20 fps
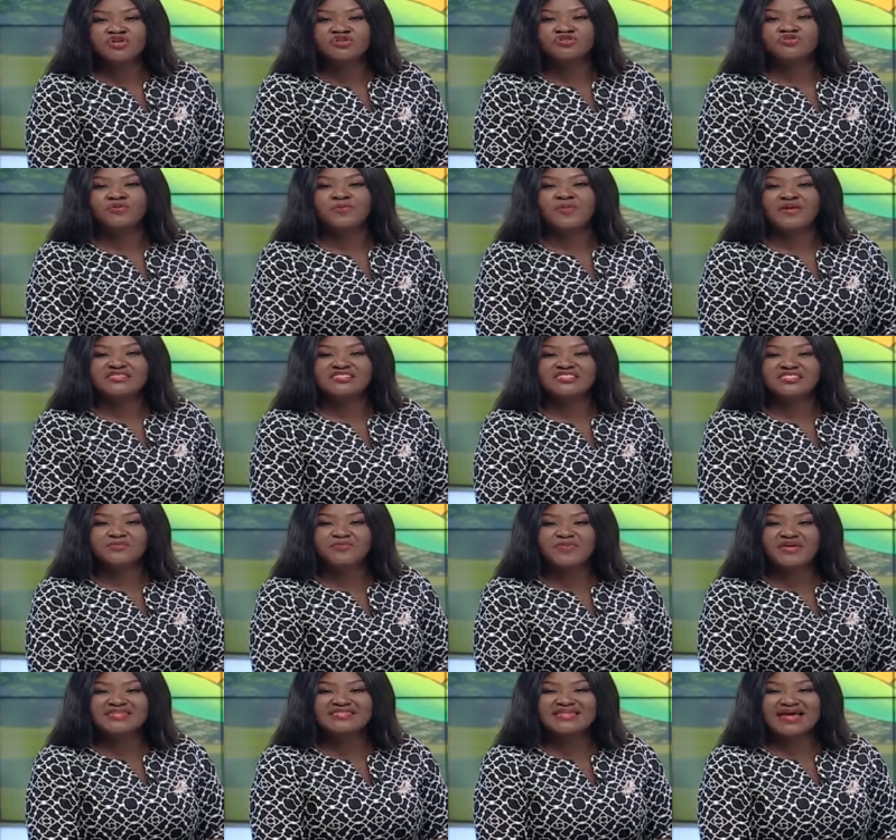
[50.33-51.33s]
to
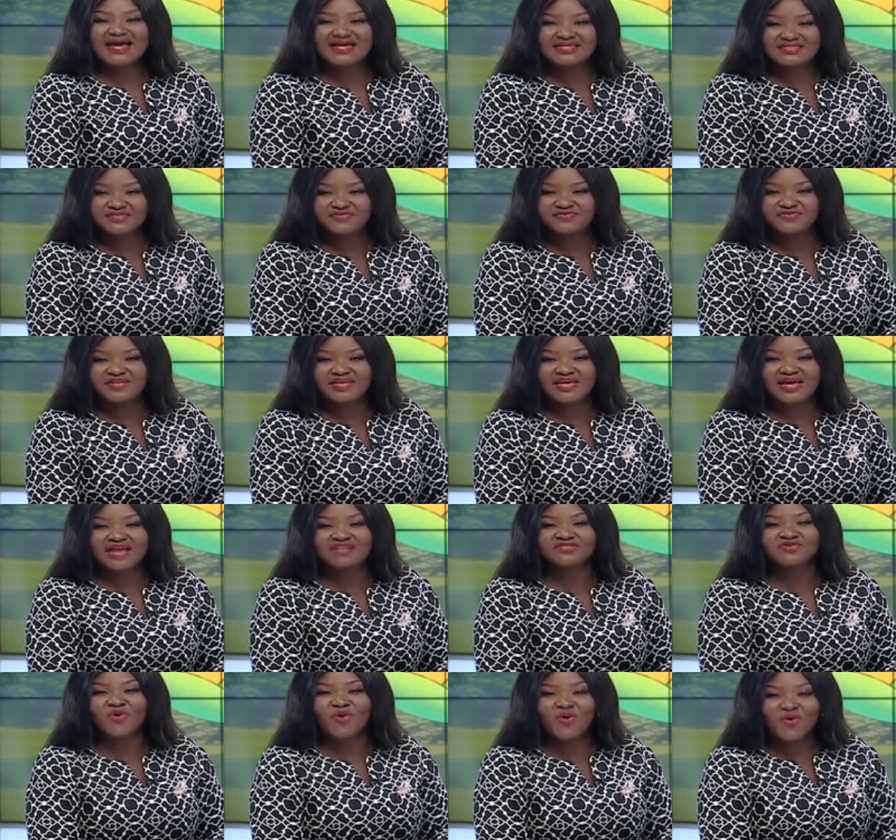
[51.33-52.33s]
participate actively
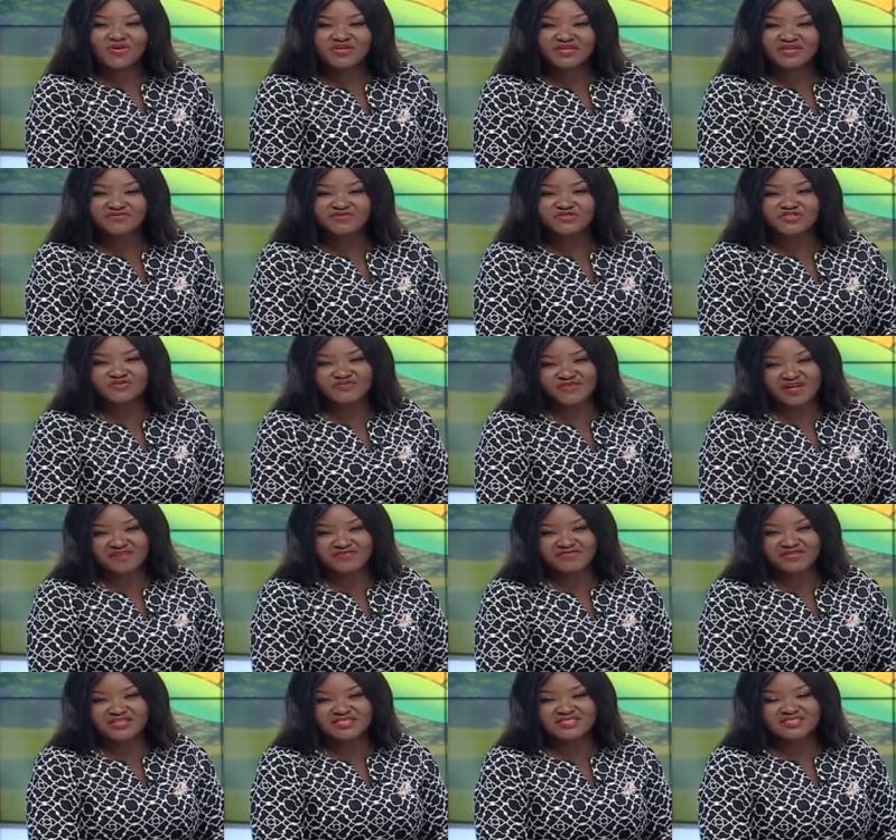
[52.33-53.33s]
at all levels of
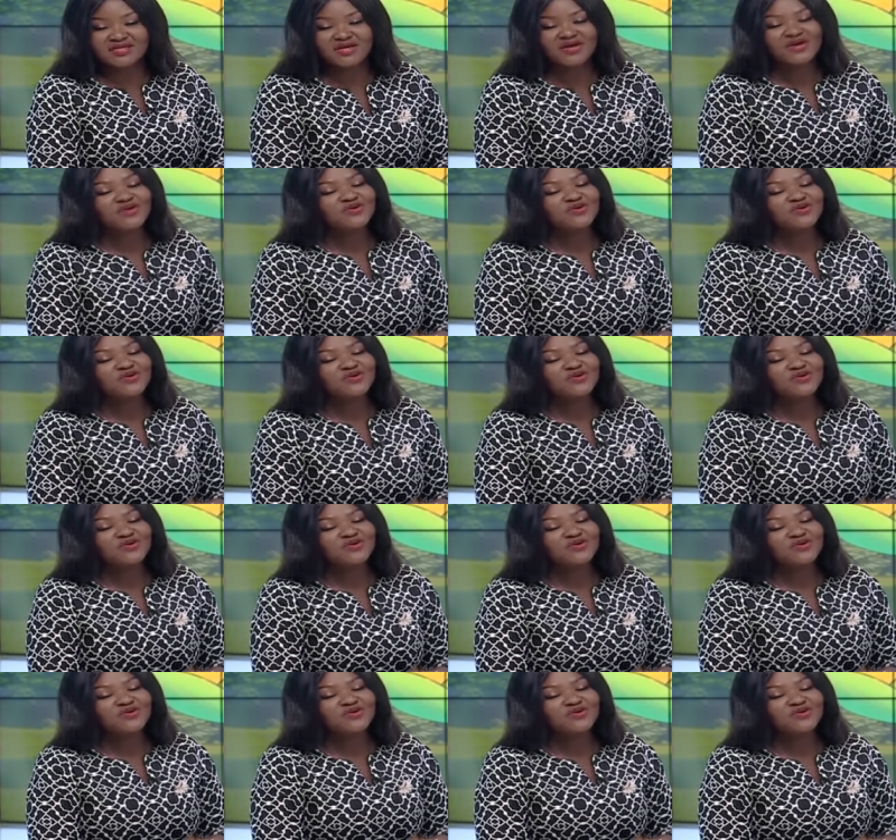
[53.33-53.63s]
governance,